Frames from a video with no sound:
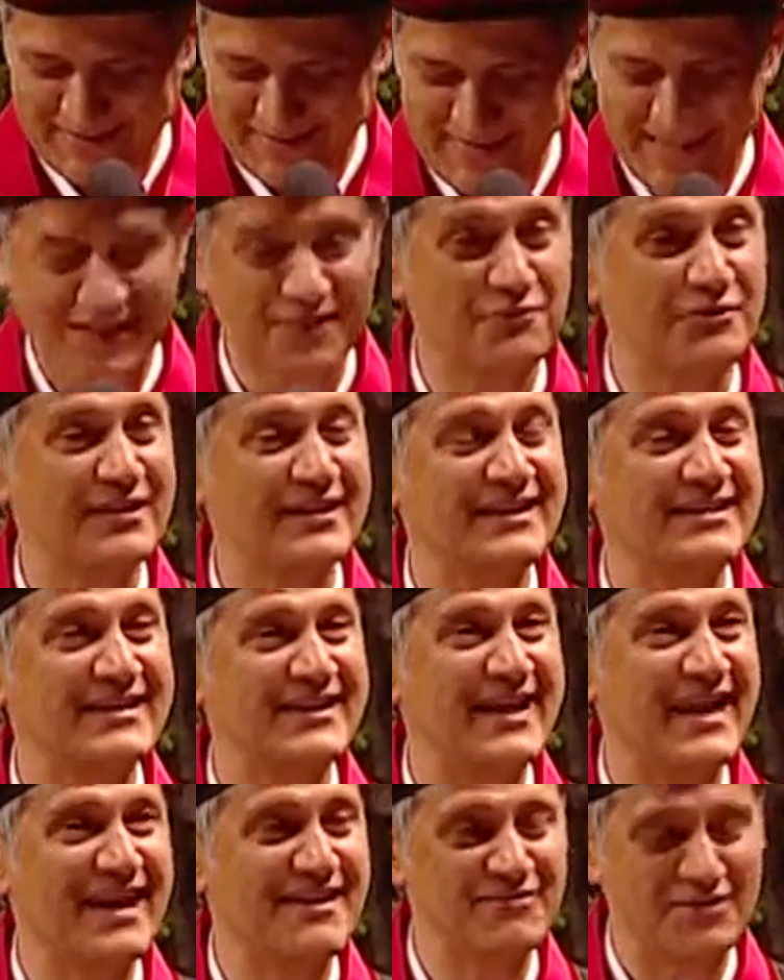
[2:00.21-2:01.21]
and it really
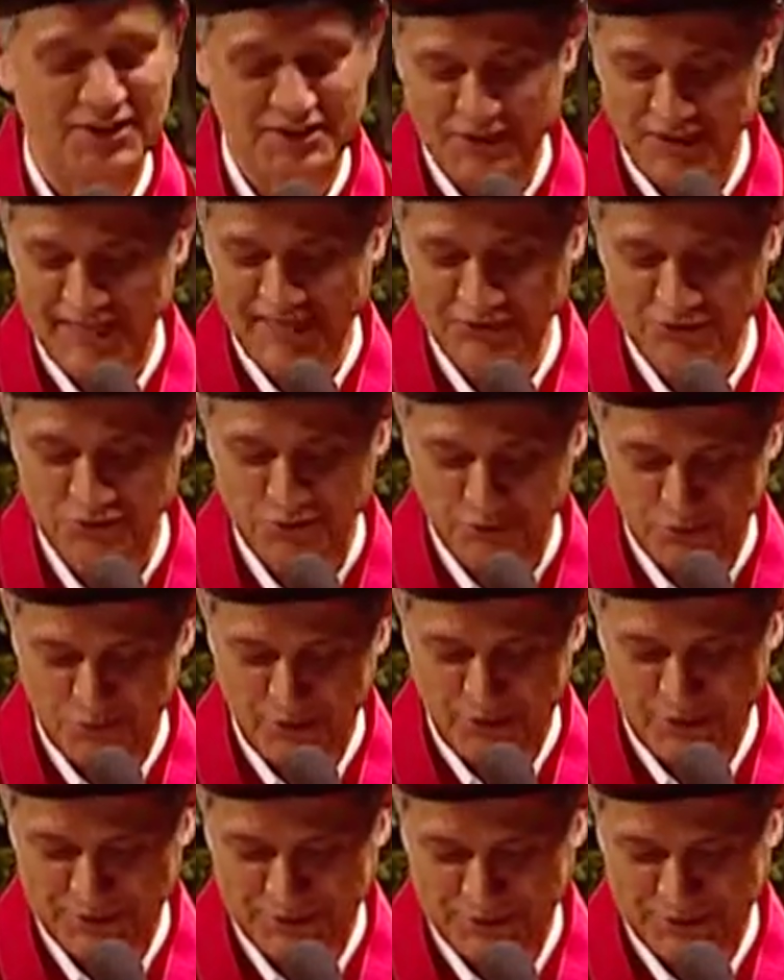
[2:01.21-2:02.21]
did have an attached
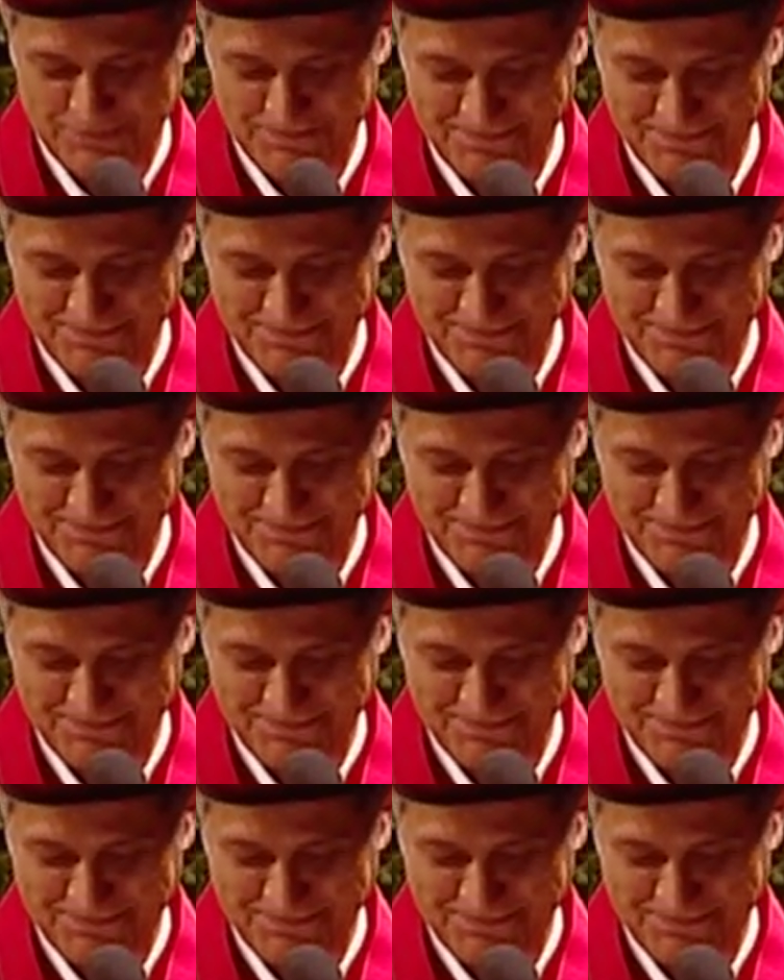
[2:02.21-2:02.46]
garage.